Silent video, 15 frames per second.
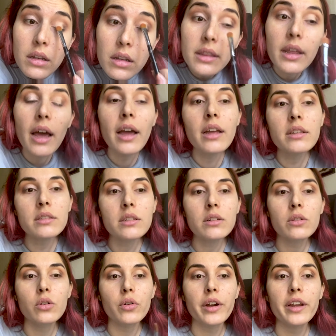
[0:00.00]
That's a
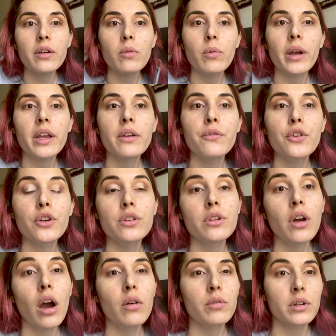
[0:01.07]
great way if you're
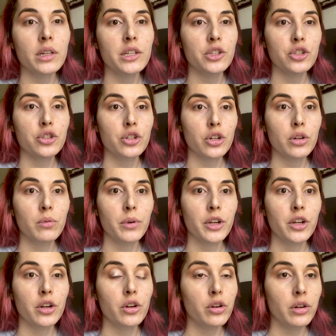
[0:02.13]
not really sure where
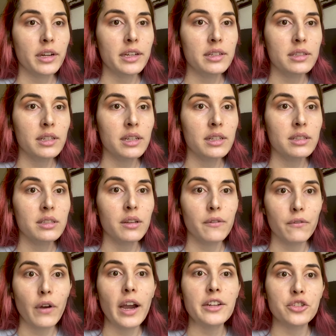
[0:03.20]
your crease is to
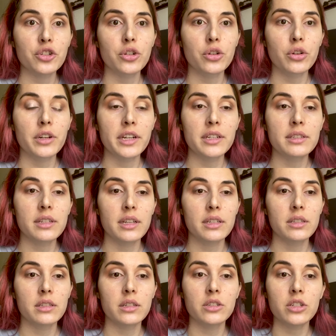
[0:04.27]
find your crease,
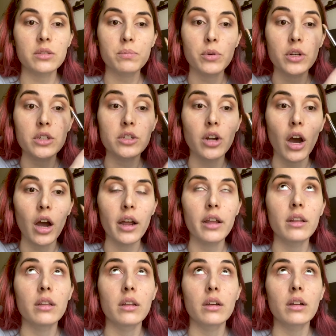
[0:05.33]
is to just put a dot,
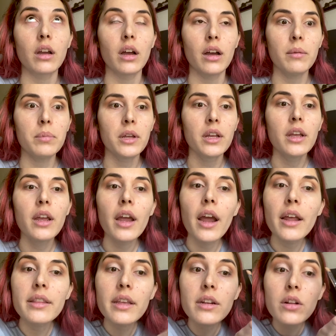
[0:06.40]
look up,
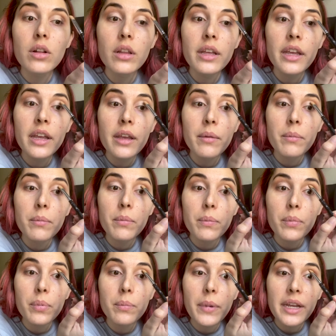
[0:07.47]
and then it'll hit
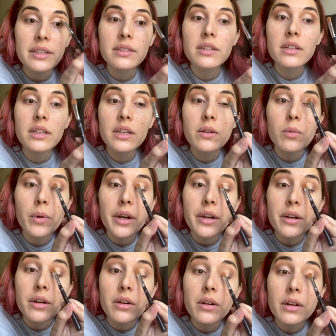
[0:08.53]
basically where
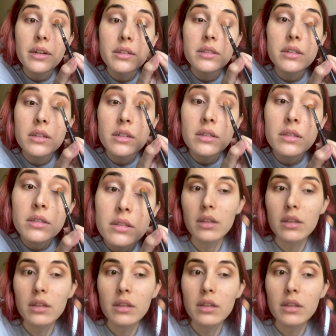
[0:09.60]
your crease is.